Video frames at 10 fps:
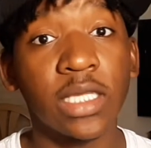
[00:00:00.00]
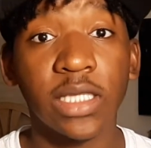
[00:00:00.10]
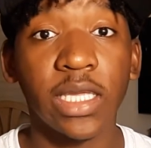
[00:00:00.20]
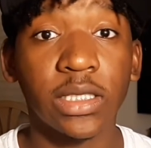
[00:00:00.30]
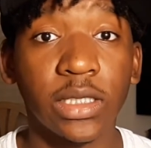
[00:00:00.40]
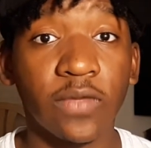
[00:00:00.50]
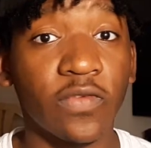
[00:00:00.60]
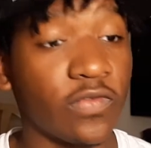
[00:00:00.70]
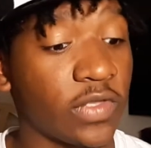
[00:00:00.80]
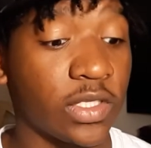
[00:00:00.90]
They clean for
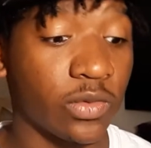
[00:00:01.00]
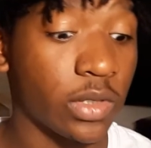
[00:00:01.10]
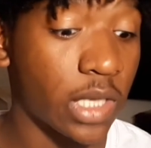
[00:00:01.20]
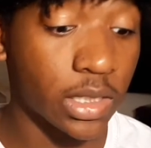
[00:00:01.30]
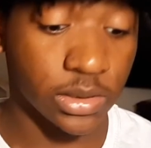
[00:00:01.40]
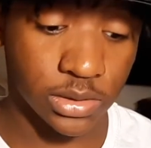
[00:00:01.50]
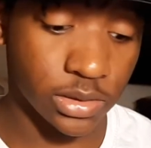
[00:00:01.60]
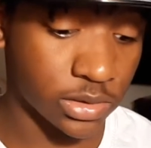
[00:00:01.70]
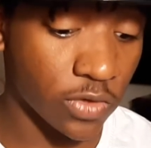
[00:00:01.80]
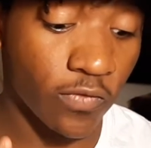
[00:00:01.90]
$53.
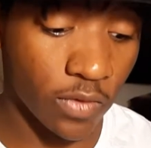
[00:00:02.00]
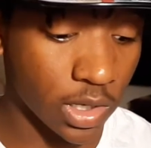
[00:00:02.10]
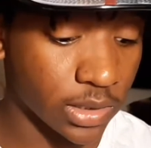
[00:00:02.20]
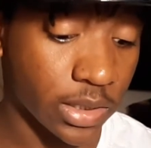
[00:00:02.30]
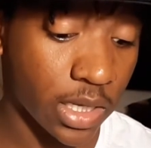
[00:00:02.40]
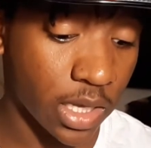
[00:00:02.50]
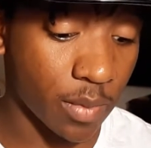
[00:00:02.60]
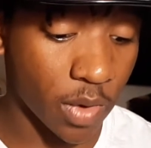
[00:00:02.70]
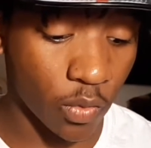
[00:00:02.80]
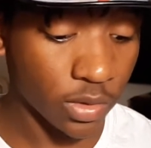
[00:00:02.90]
So far, I think I got
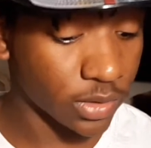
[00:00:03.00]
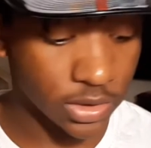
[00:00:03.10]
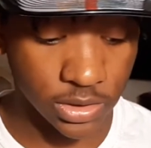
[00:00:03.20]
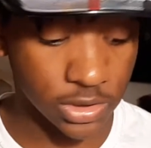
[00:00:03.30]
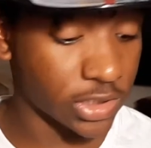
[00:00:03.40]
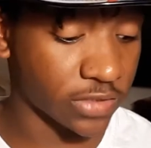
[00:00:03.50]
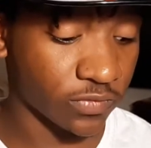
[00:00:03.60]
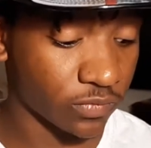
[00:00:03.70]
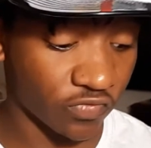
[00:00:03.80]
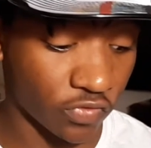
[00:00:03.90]
my worth
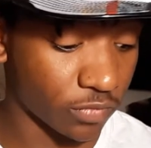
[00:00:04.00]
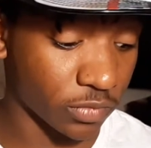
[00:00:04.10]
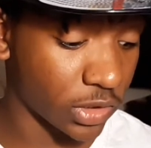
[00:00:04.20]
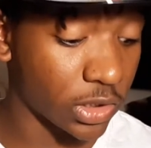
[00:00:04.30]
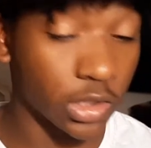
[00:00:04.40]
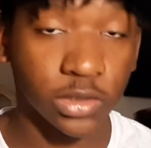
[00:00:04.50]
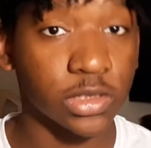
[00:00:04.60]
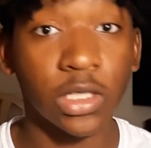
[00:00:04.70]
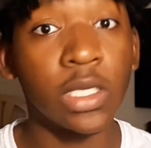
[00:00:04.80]
just from looks.